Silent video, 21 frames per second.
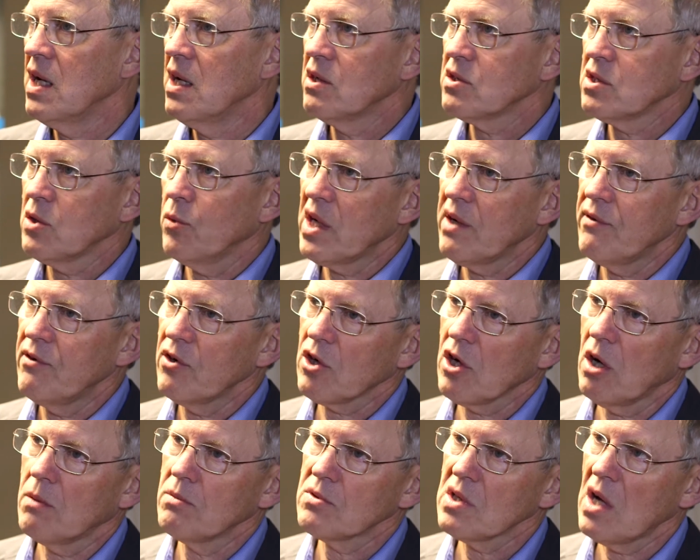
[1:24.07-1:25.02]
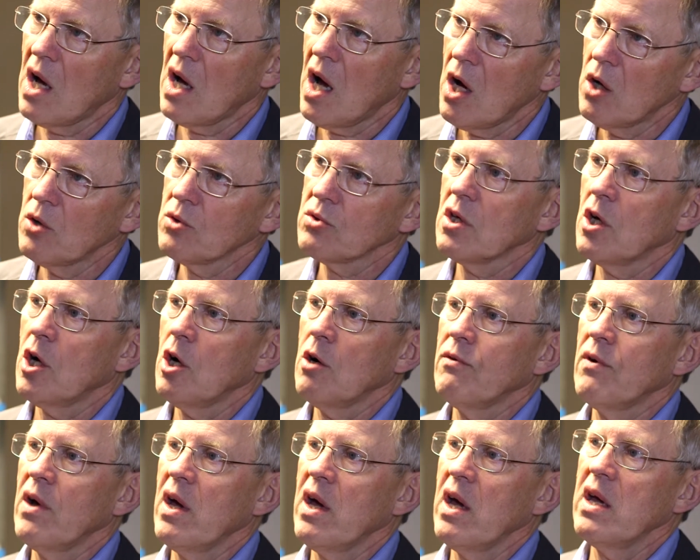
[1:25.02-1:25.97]
So whatever comes out
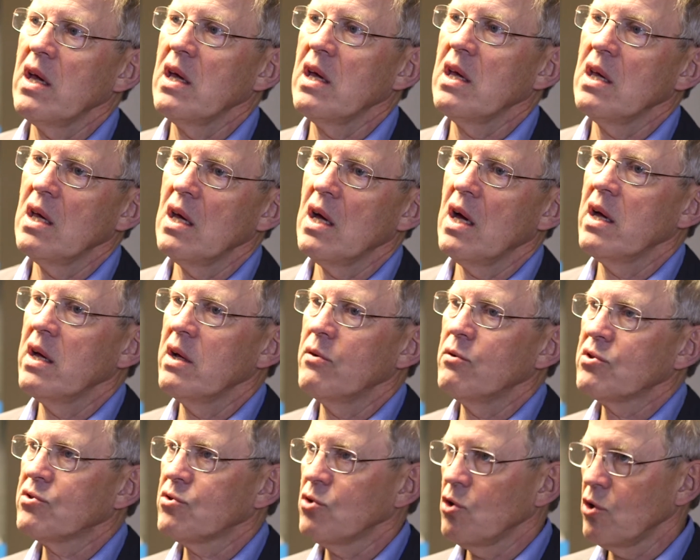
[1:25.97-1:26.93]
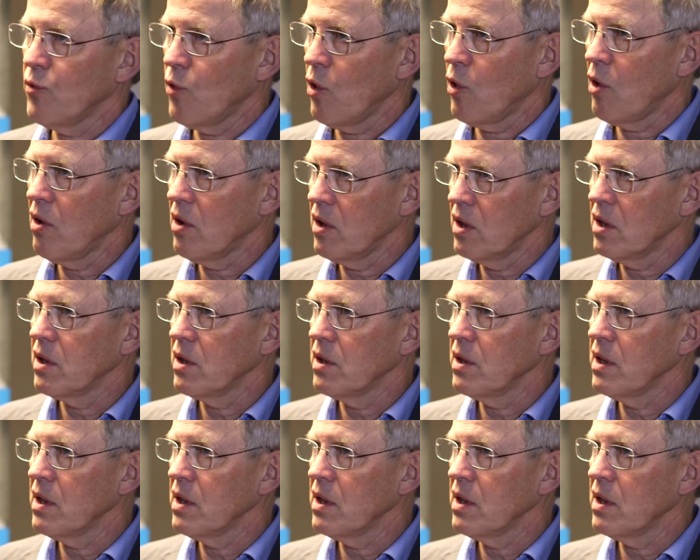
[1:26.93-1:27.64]
of a reservoir,